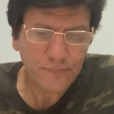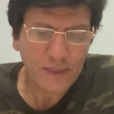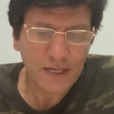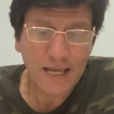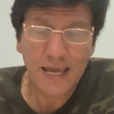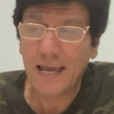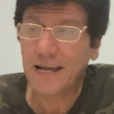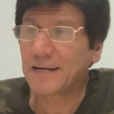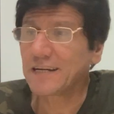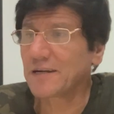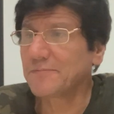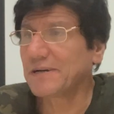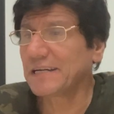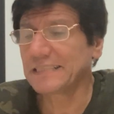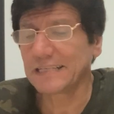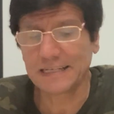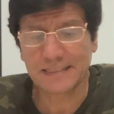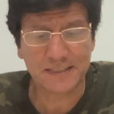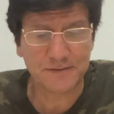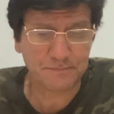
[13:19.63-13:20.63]

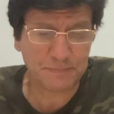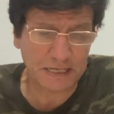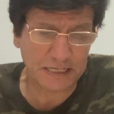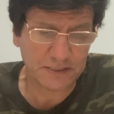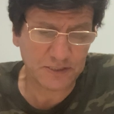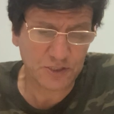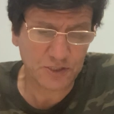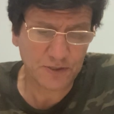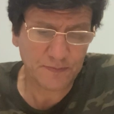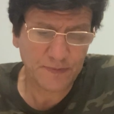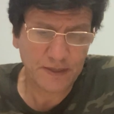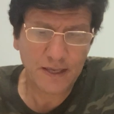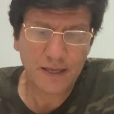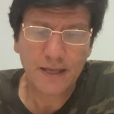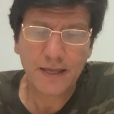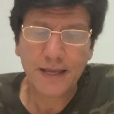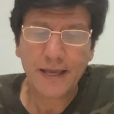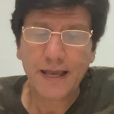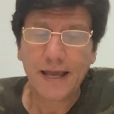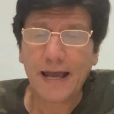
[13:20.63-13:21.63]
agrammatic speech.
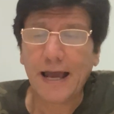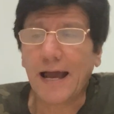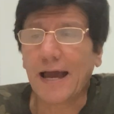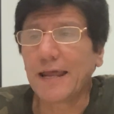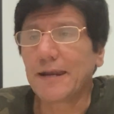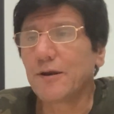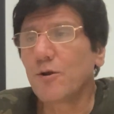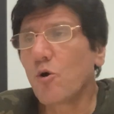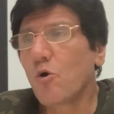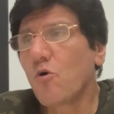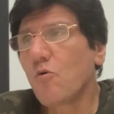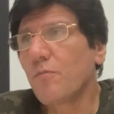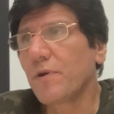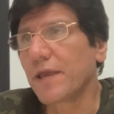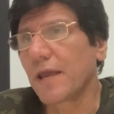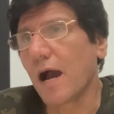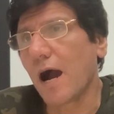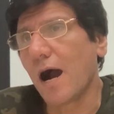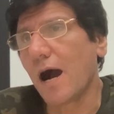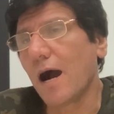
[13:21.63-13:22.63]

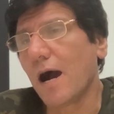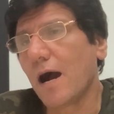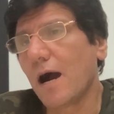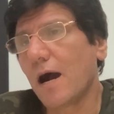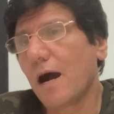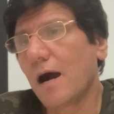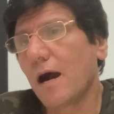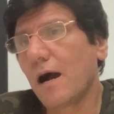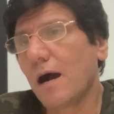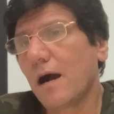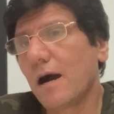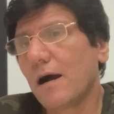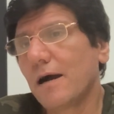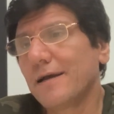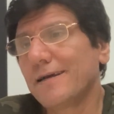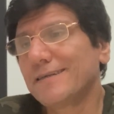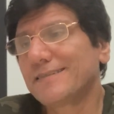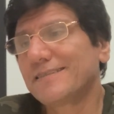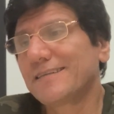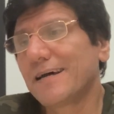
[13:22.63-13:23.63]
Anomia
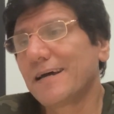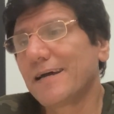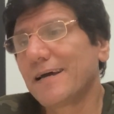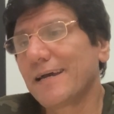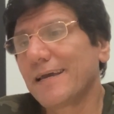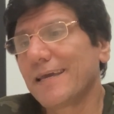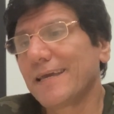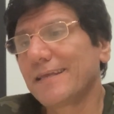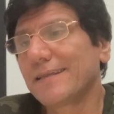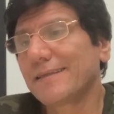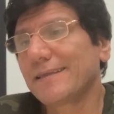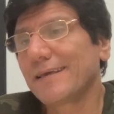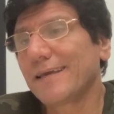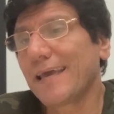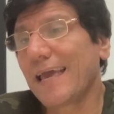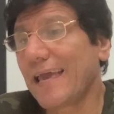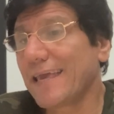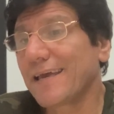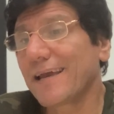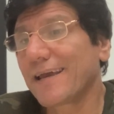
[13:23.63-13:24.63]
is that
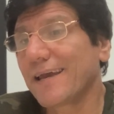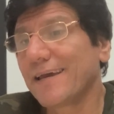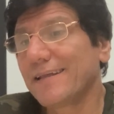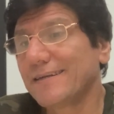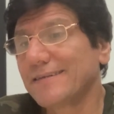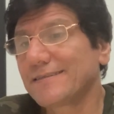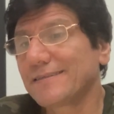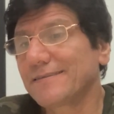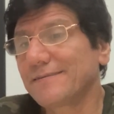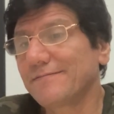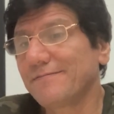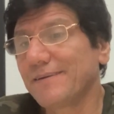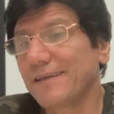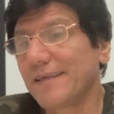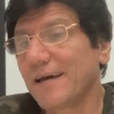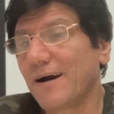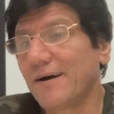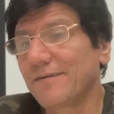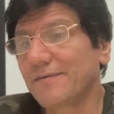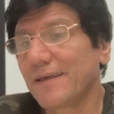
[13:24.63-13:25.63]
A again is
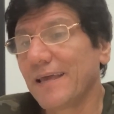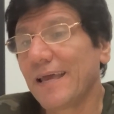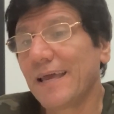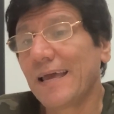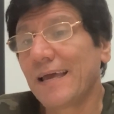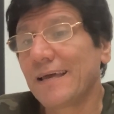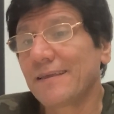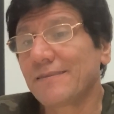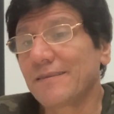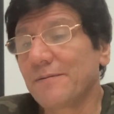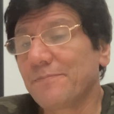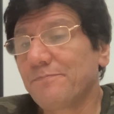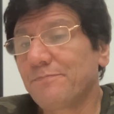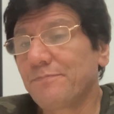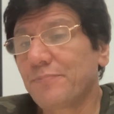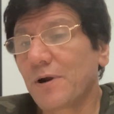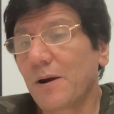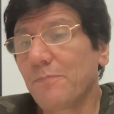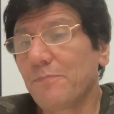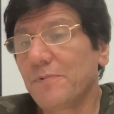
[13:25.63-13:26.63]
without. The
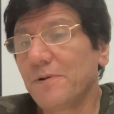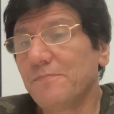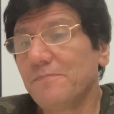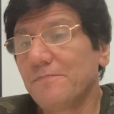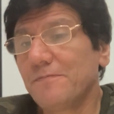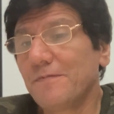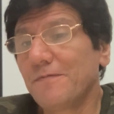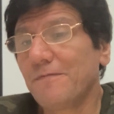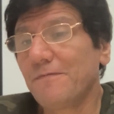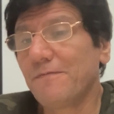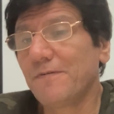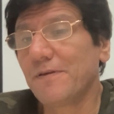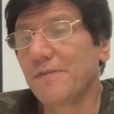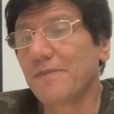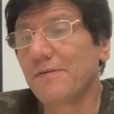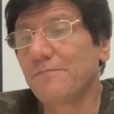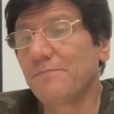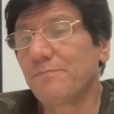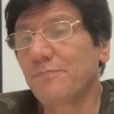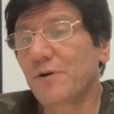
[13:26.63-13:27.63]
problem
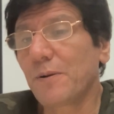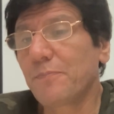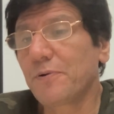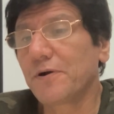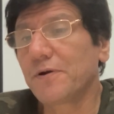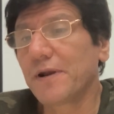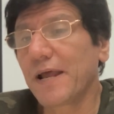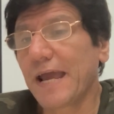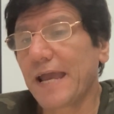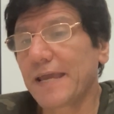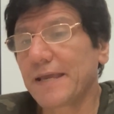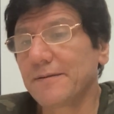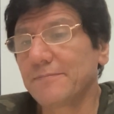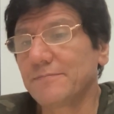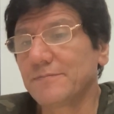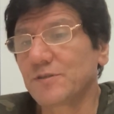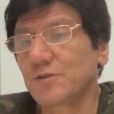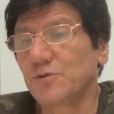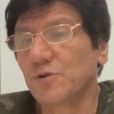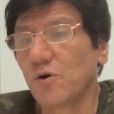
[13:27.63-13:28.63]
with proper
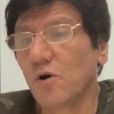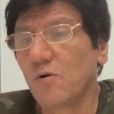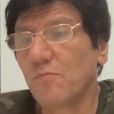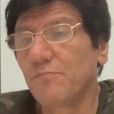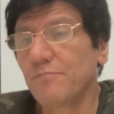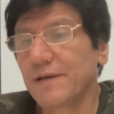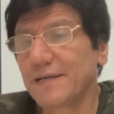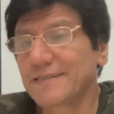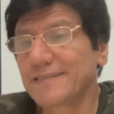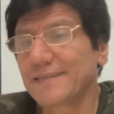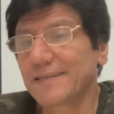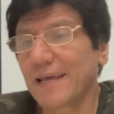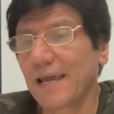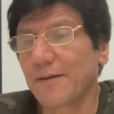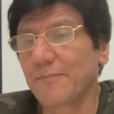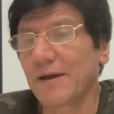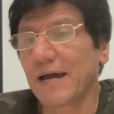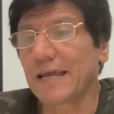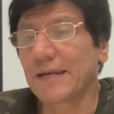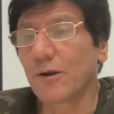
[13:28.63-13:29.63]
names, nom means
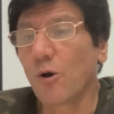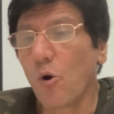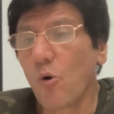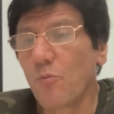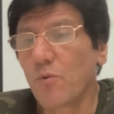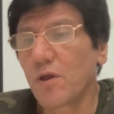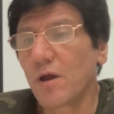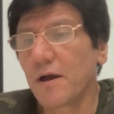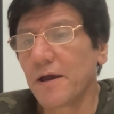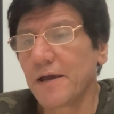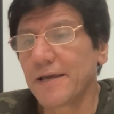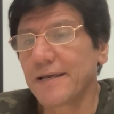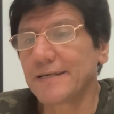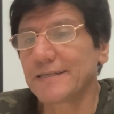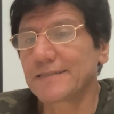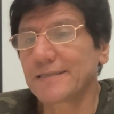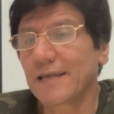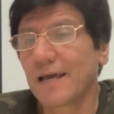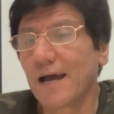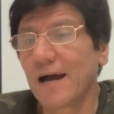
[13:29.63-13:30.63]
name. Anomia
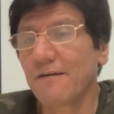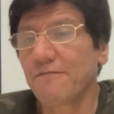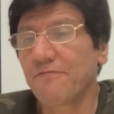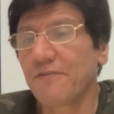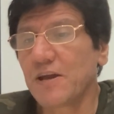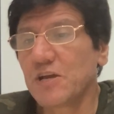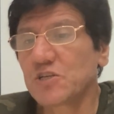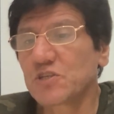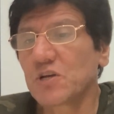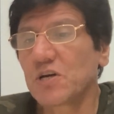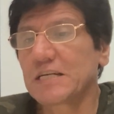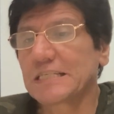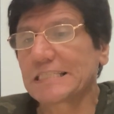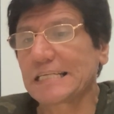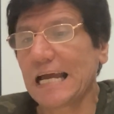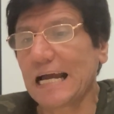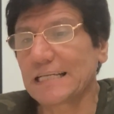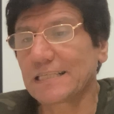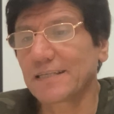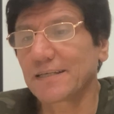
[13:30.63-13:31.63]
is aphasia
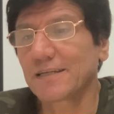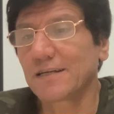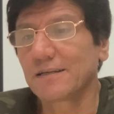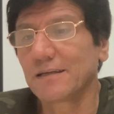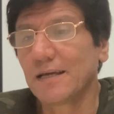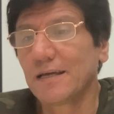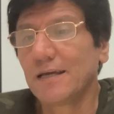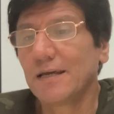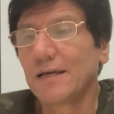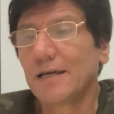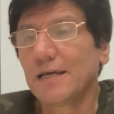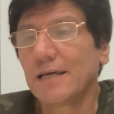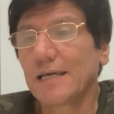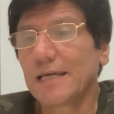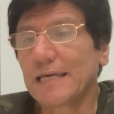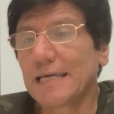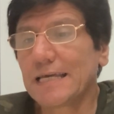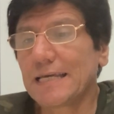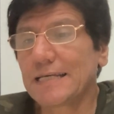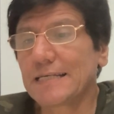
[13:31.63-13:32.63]
that
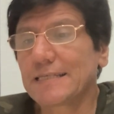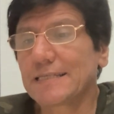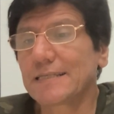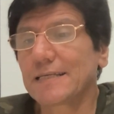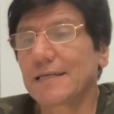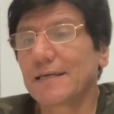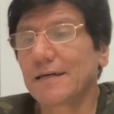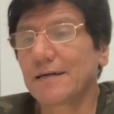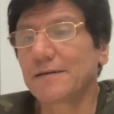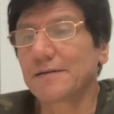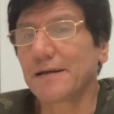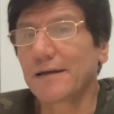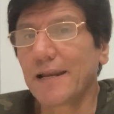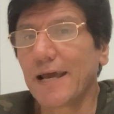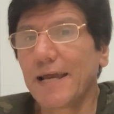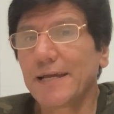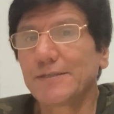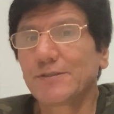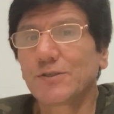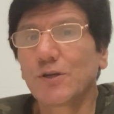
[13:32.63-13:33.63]
is
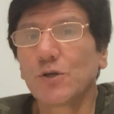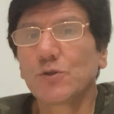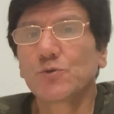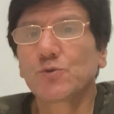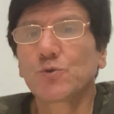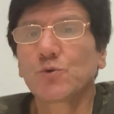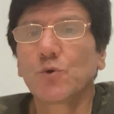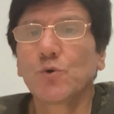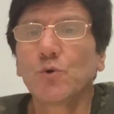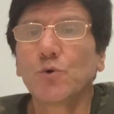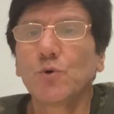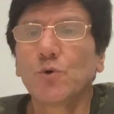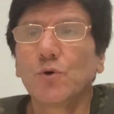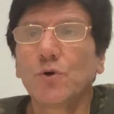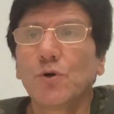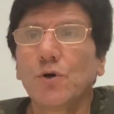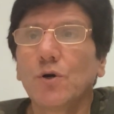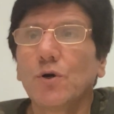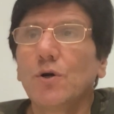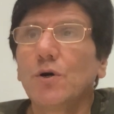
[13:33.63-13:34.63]
related to